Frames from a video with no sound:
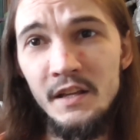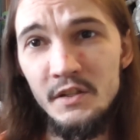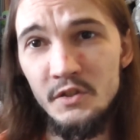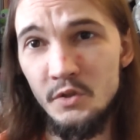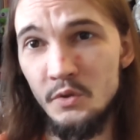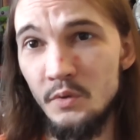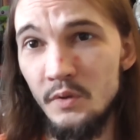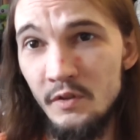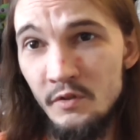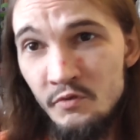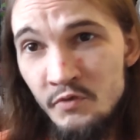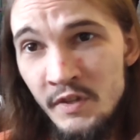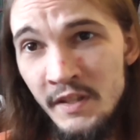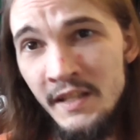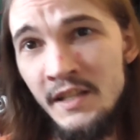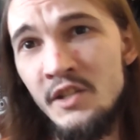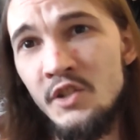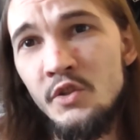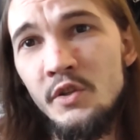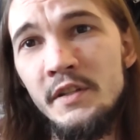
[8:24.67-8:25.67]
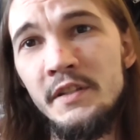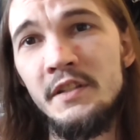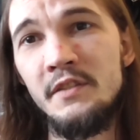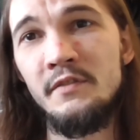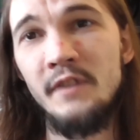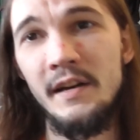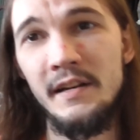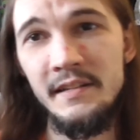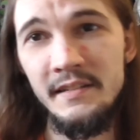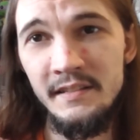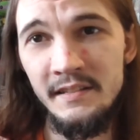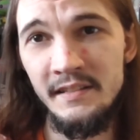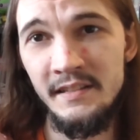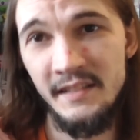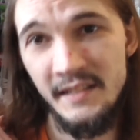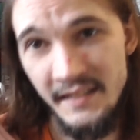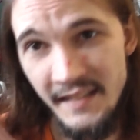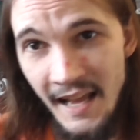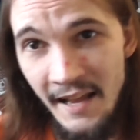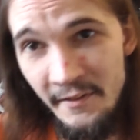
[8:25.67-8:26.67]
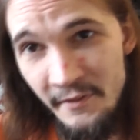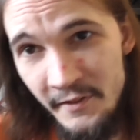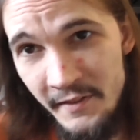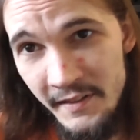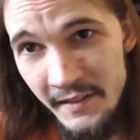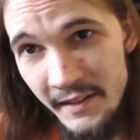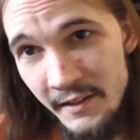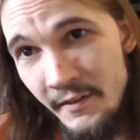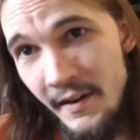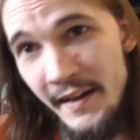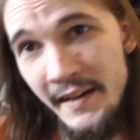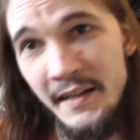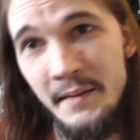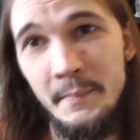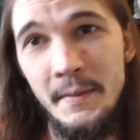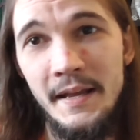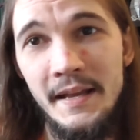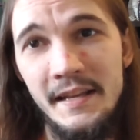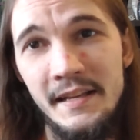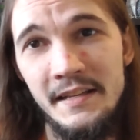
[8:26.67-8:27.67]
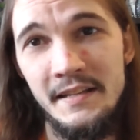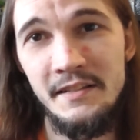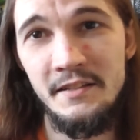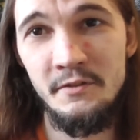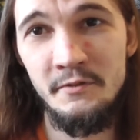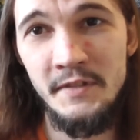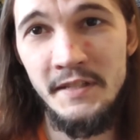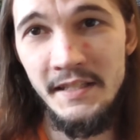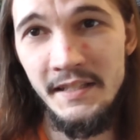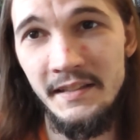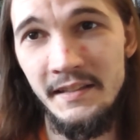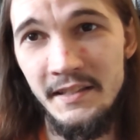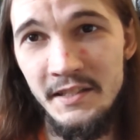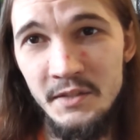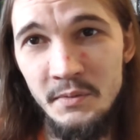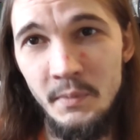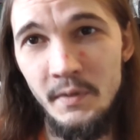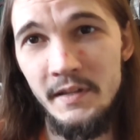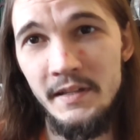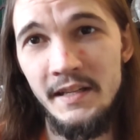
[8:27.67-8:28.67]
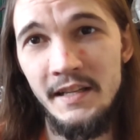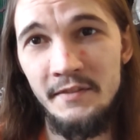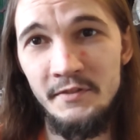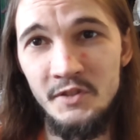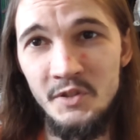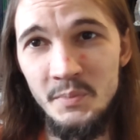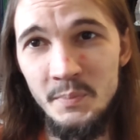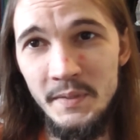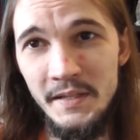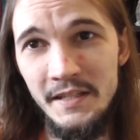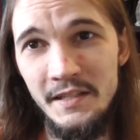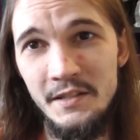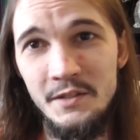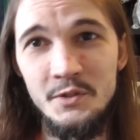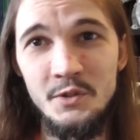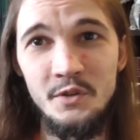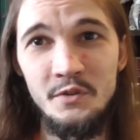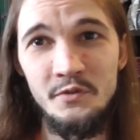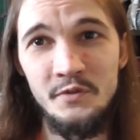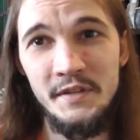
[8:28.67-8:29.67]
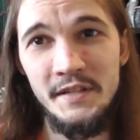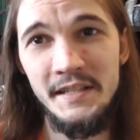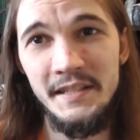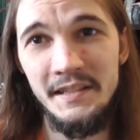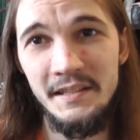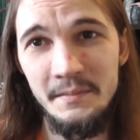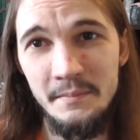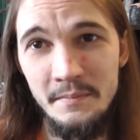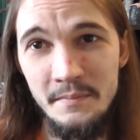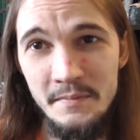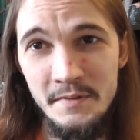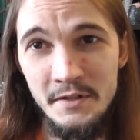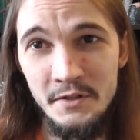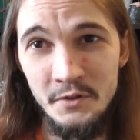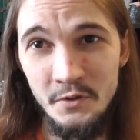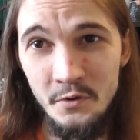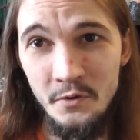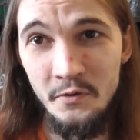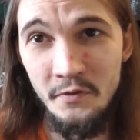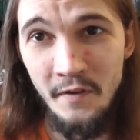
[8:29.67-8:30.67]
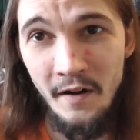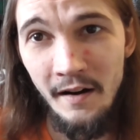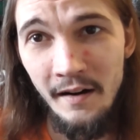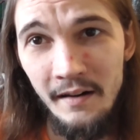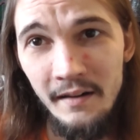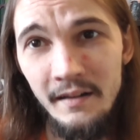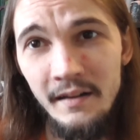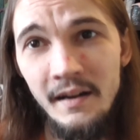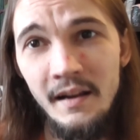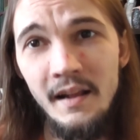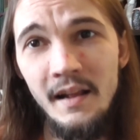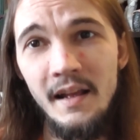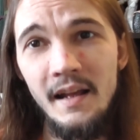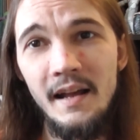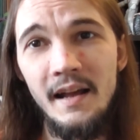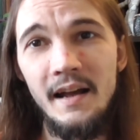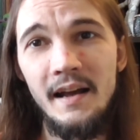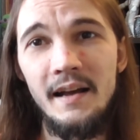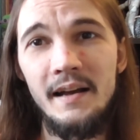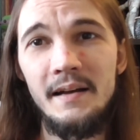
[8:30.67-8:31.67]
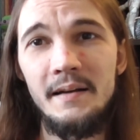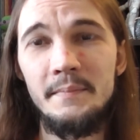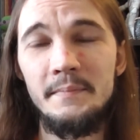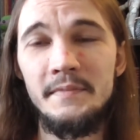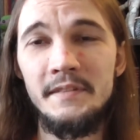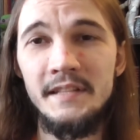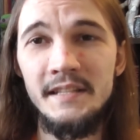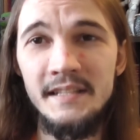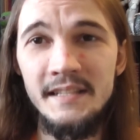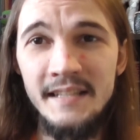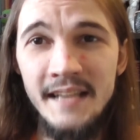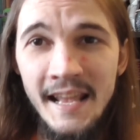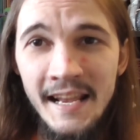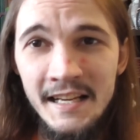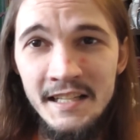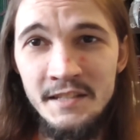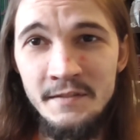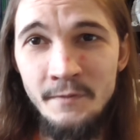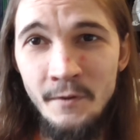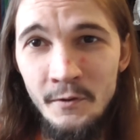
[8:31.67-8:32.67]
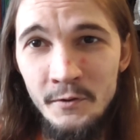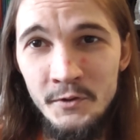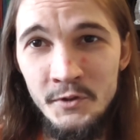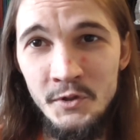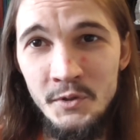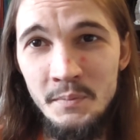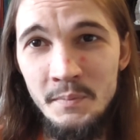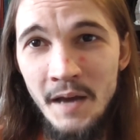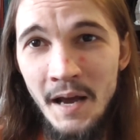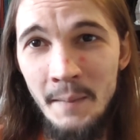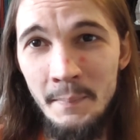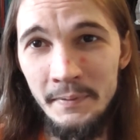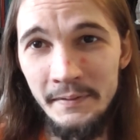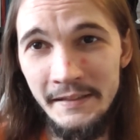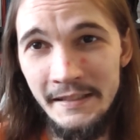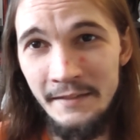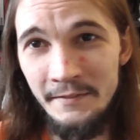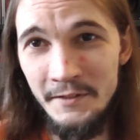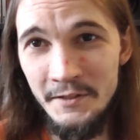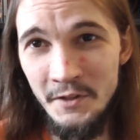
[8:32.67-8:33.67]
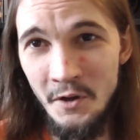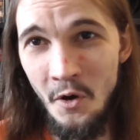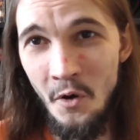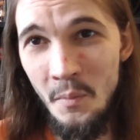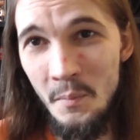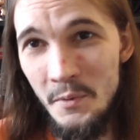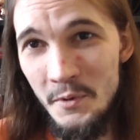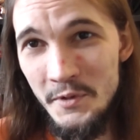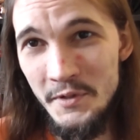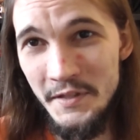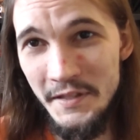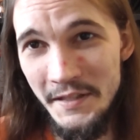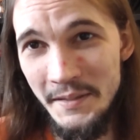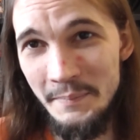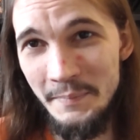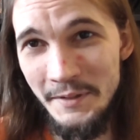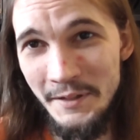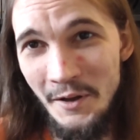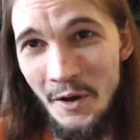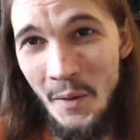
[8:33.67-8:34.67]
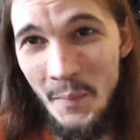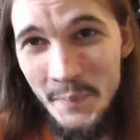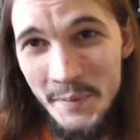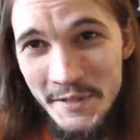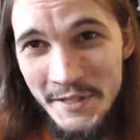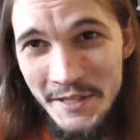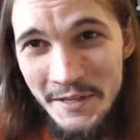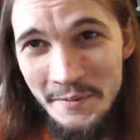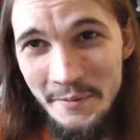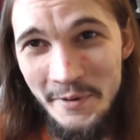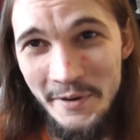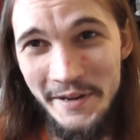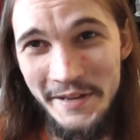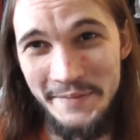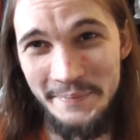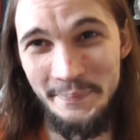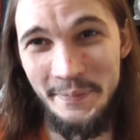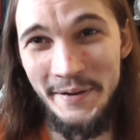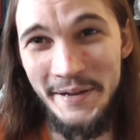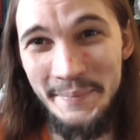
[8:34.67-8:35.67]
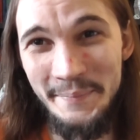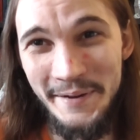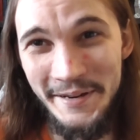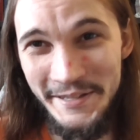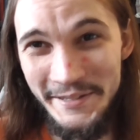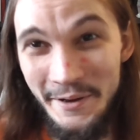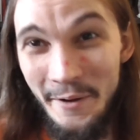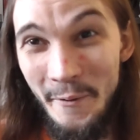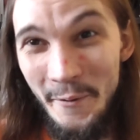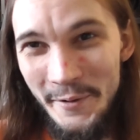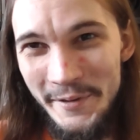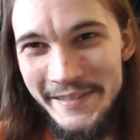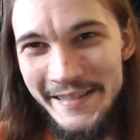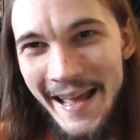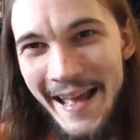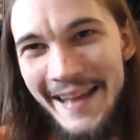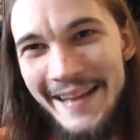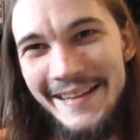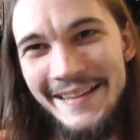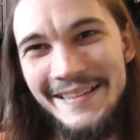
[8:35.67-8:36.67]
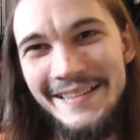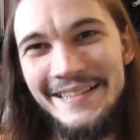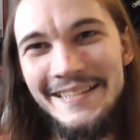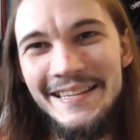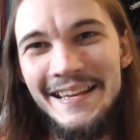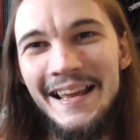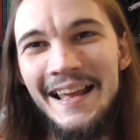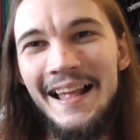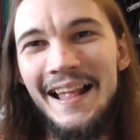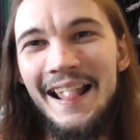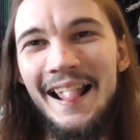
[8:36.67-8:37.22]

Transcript: So really enjoyed the run. Definitely recommend reading this one if you've been sort of reading them so far. Um, the next volume, I believe, is almost the complete opposite, where it's pretty much all tie-ins.